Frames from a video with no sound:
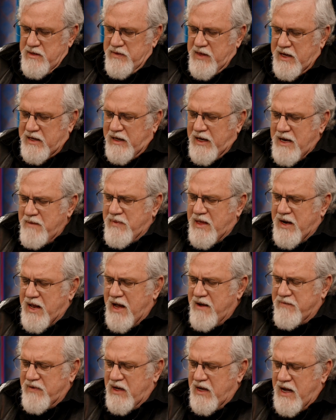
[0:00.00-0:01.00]
They claim
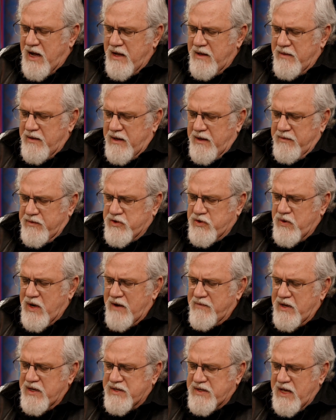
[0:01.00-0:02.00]
that to
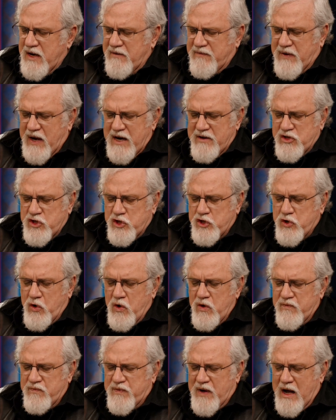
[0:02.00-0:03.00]
have identified
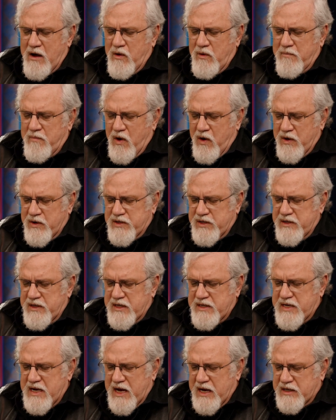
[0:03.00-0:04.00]
short vowel marks in
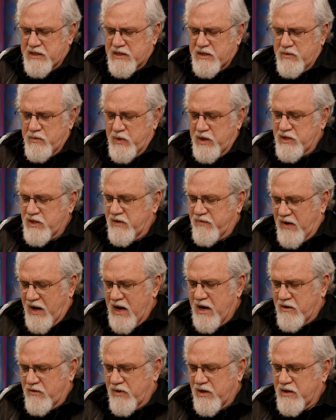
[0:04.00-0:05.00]
the text, which, if
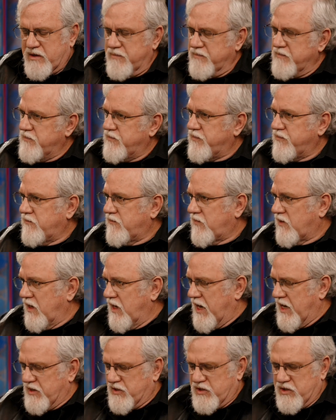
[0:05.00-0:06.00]
accurate,
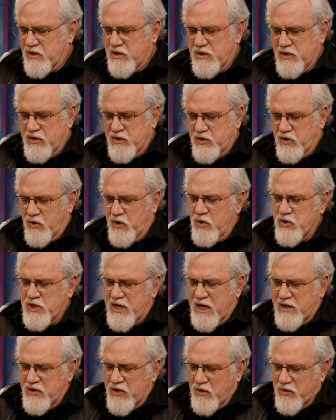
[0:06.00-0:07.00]
as Darosh
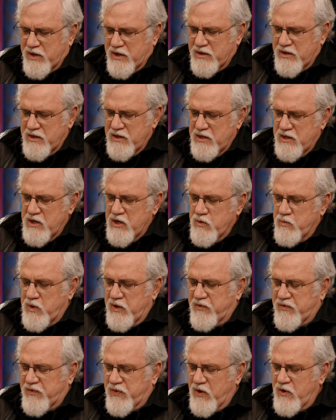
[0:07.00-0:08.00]
had noted,
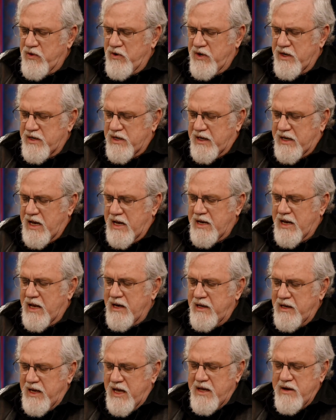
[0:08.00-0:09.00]
would further indicate a
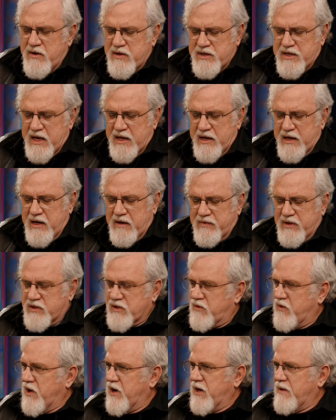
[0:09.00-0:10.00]
later dating of this
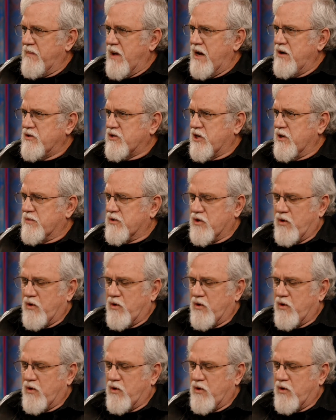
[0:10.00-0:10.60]
Quranic manuscript.